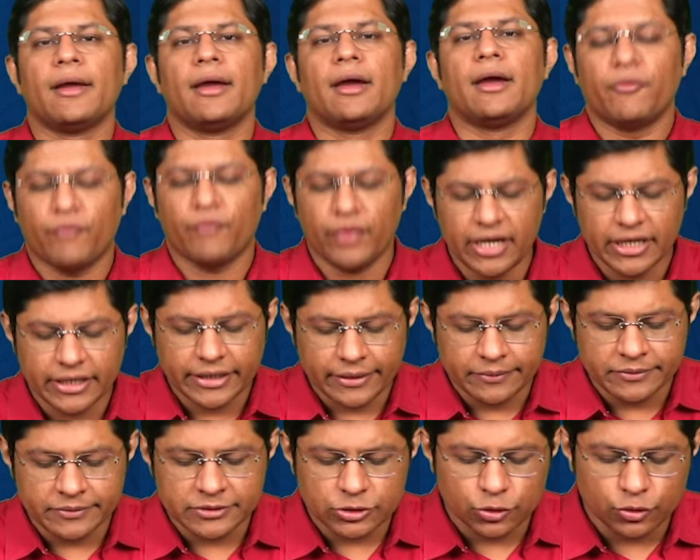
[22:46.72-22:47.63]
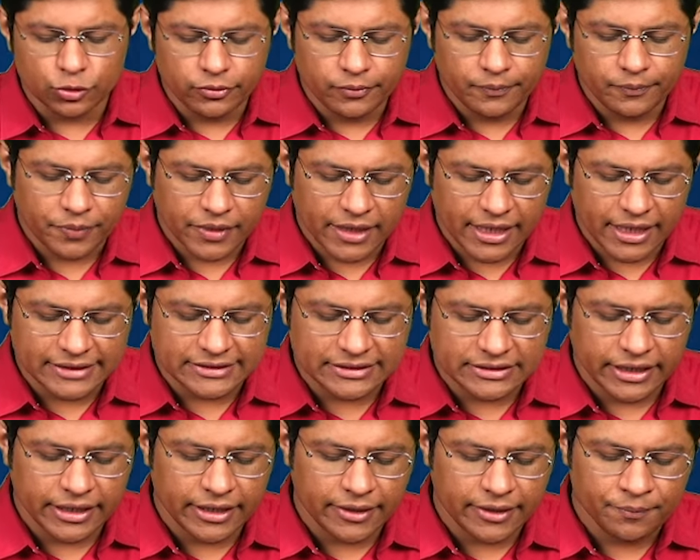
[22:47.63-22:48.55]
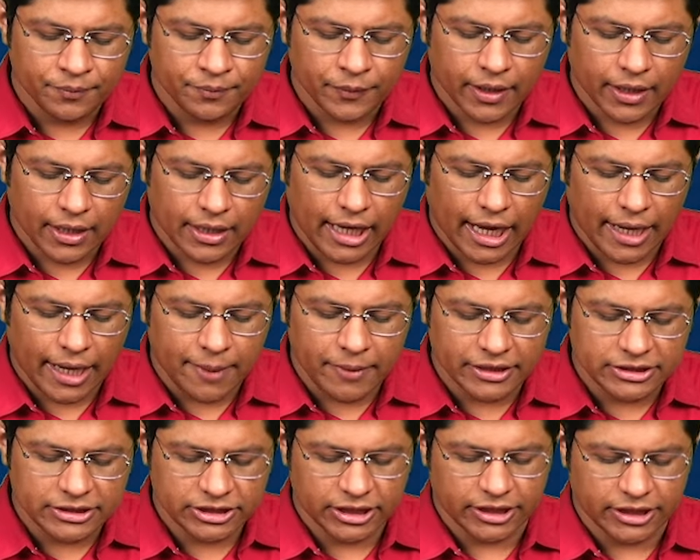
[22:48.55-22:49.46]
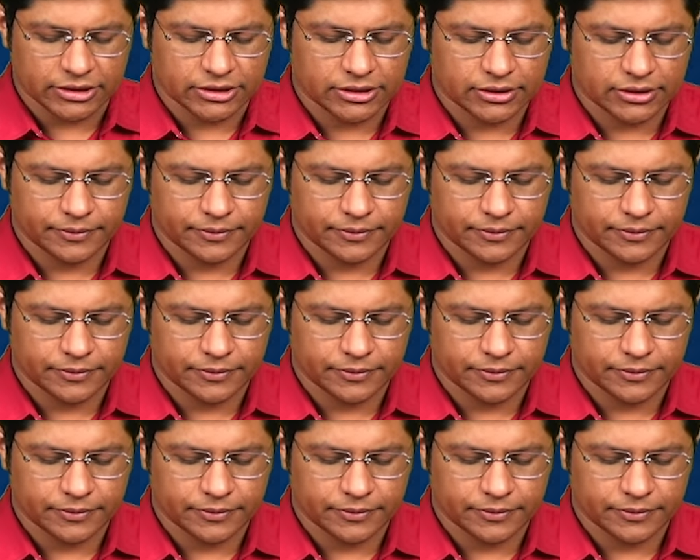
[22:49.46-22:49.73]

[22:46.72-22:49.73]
When it comes to, let's say, climate change,